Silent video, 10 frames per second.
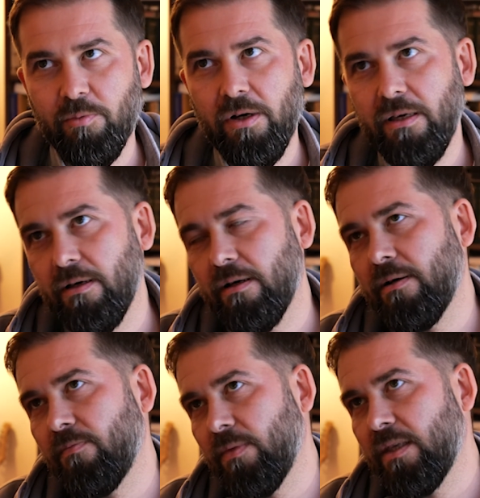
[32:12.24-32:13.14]
as we
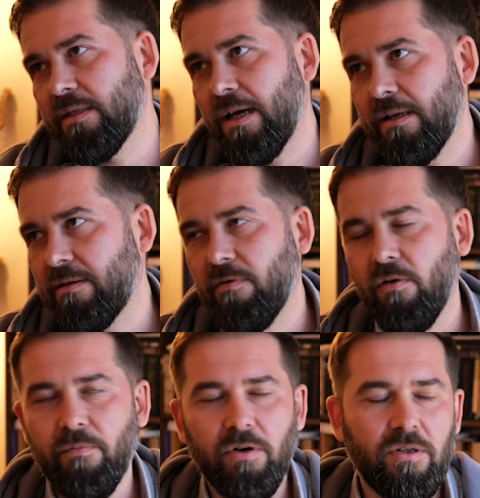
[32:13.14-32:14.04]
inside
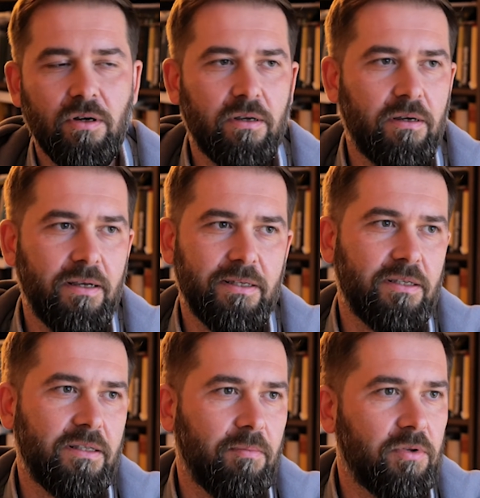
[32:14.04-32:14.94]
of BotTalk
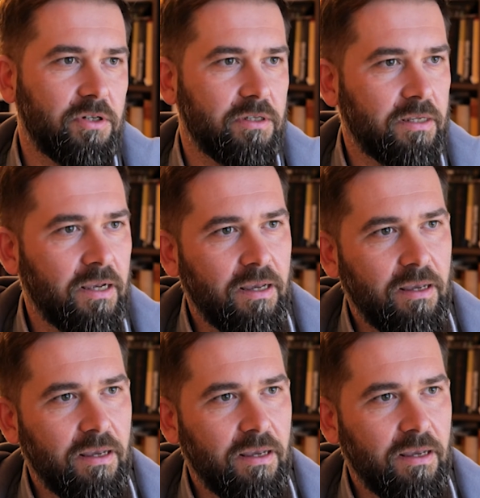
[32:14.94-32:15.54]
as establishes,